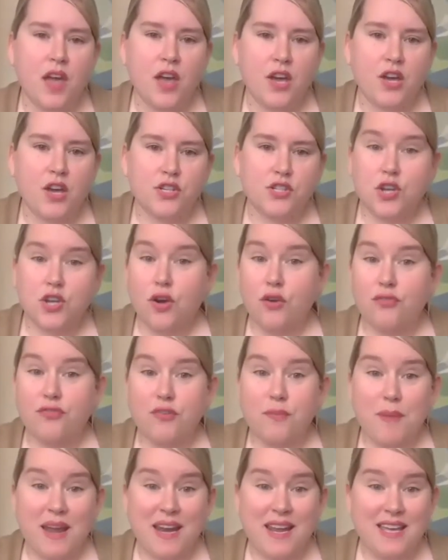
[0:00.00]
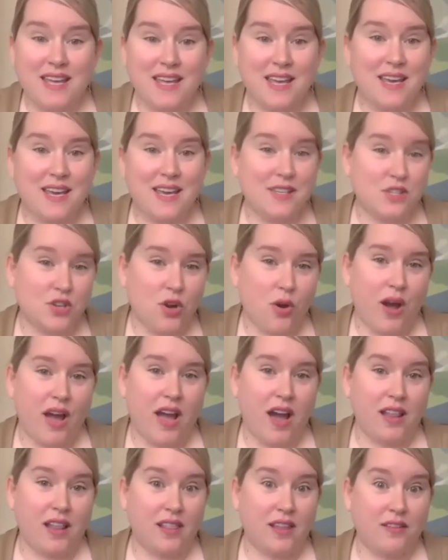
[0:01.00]
So for many years,
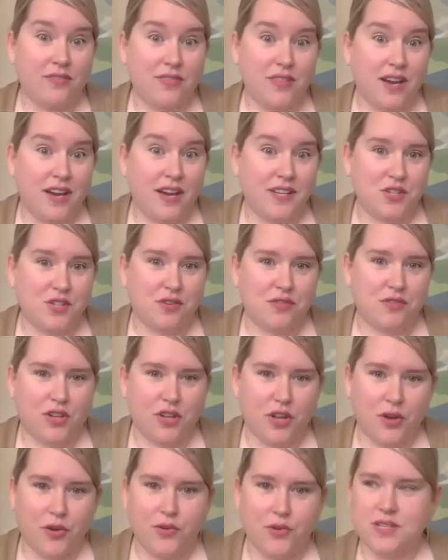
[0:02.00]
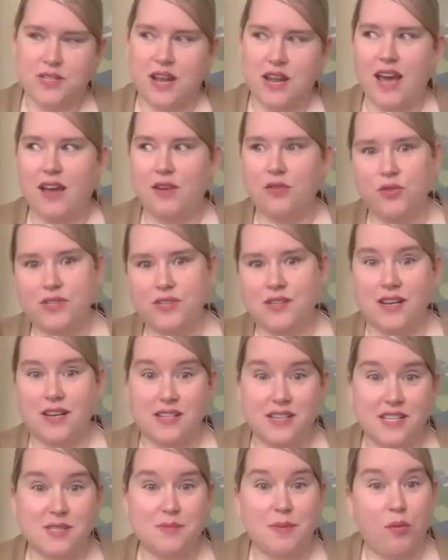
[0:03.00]
I loved the idea of clothes and I had all these
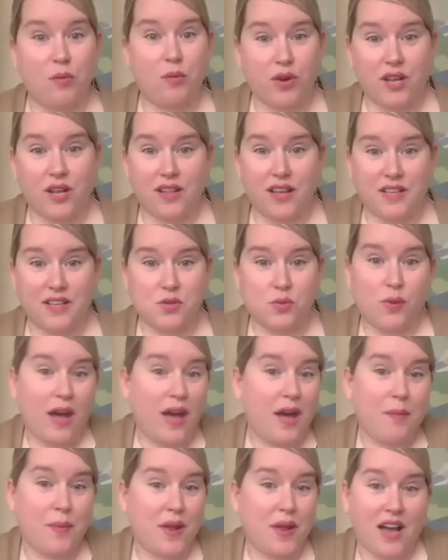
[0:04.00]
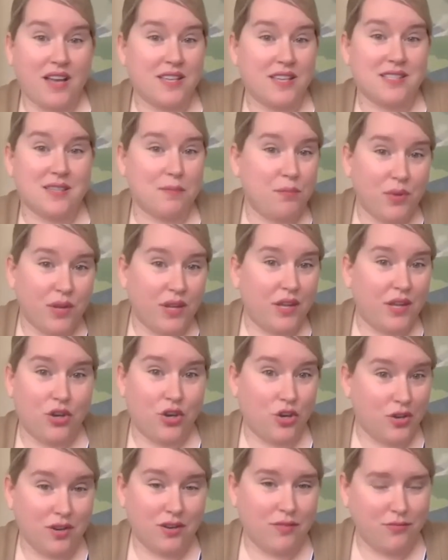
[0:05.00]
ideas about what I'd like to wear, but I simply
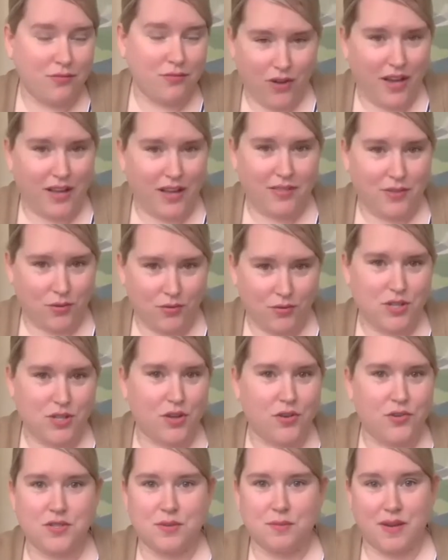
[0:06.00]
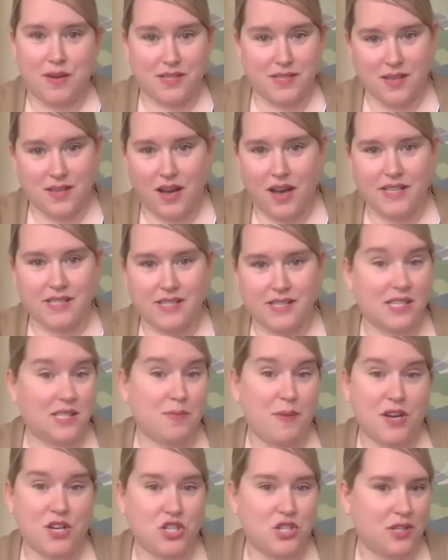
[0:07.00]
couldn't find those clothes in my size,
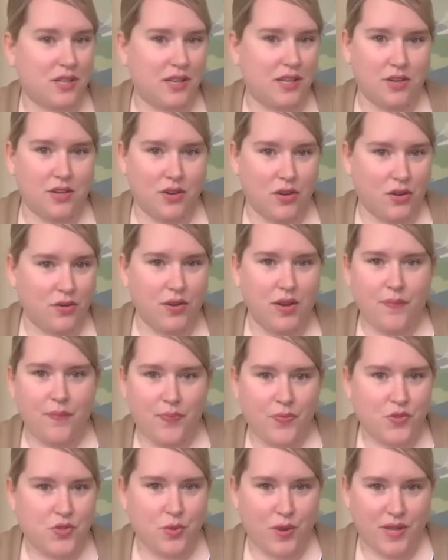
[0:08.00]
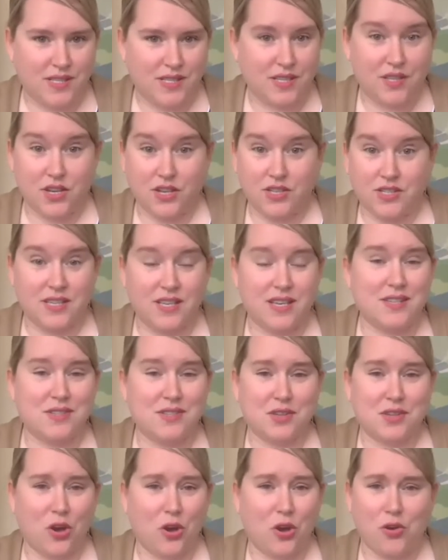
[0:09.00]
especially, 20, 30 years
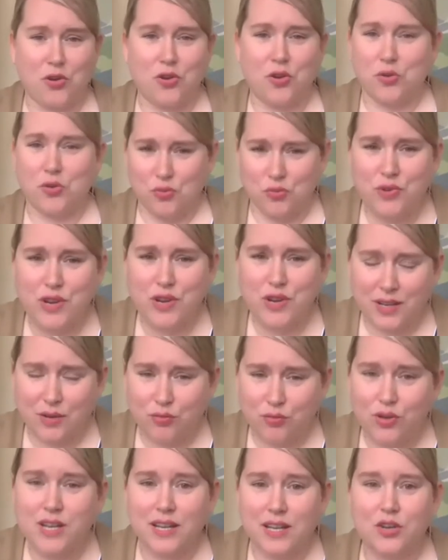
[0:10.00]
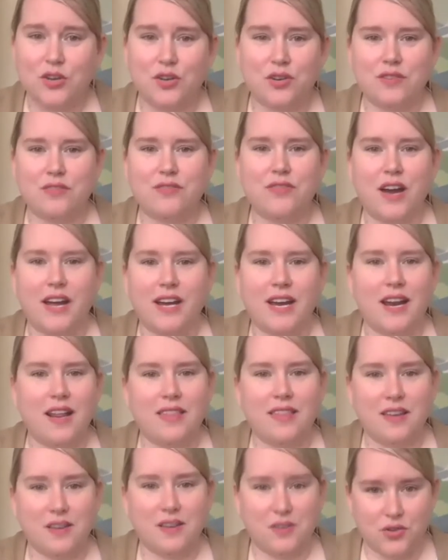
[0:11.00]
ago, you really, really couldn't find
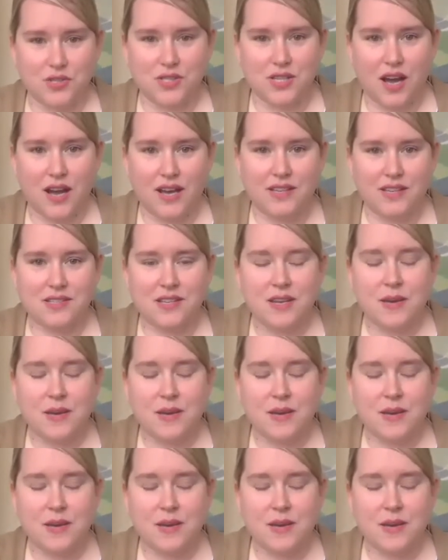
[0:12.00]
anything in your size.